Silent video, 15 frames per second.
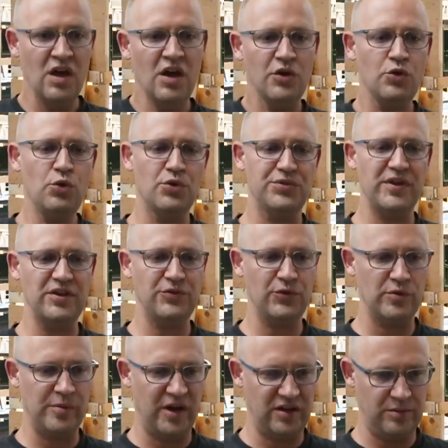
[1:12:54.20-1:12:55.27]
Cool, thanks for
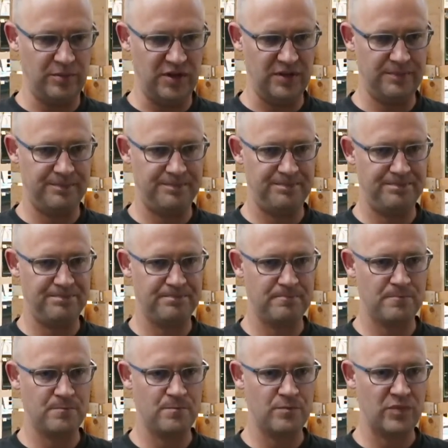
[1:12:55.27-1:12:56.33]
reminding me.
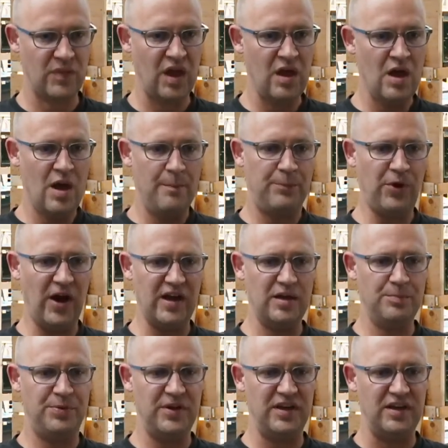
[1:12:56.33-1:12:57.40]
Brian
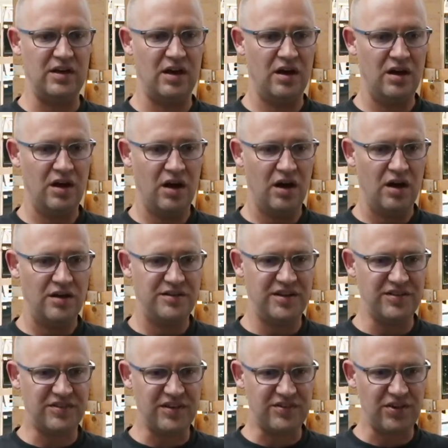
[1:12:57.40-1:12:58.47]
P.
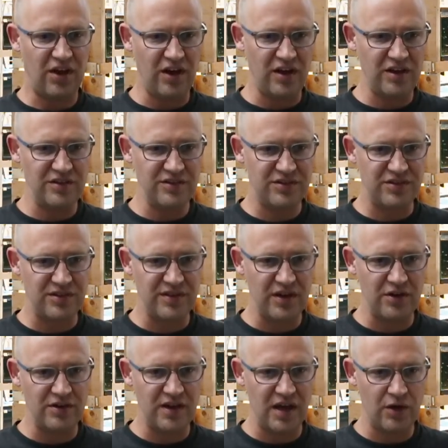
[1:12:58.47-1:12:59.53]
Discus Hans,
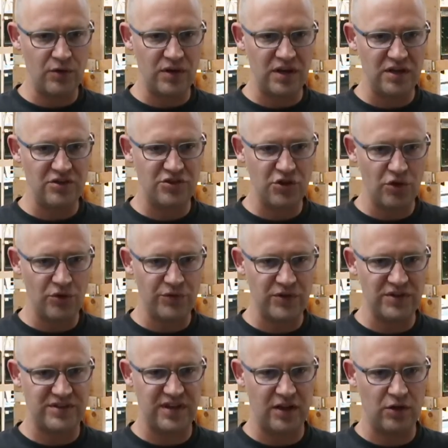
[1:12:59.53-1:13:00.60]
they're now in Dover,
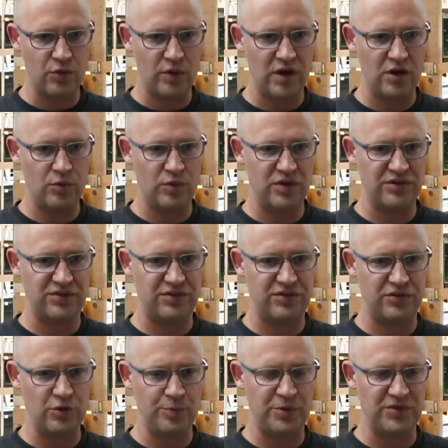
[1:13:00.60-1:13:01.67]
Delaware with
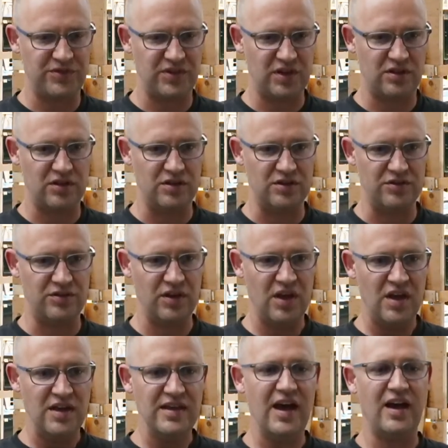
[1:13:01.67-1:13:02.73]
super cichlids.
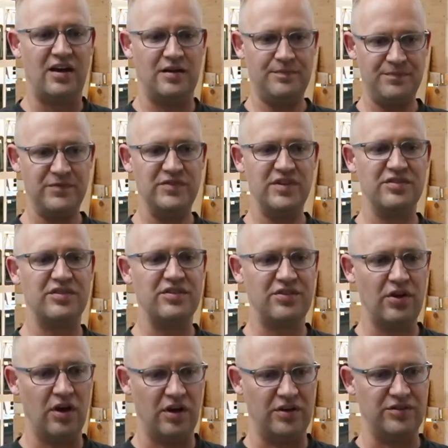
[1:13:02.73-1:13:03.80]
Yeah, Discus
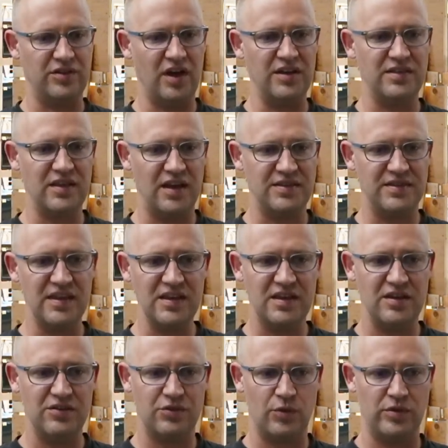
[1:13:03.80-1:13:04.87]
Hans. I think
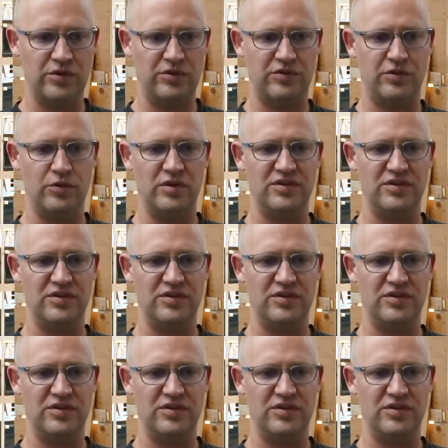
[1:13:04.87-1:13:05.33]
he's the one that's doing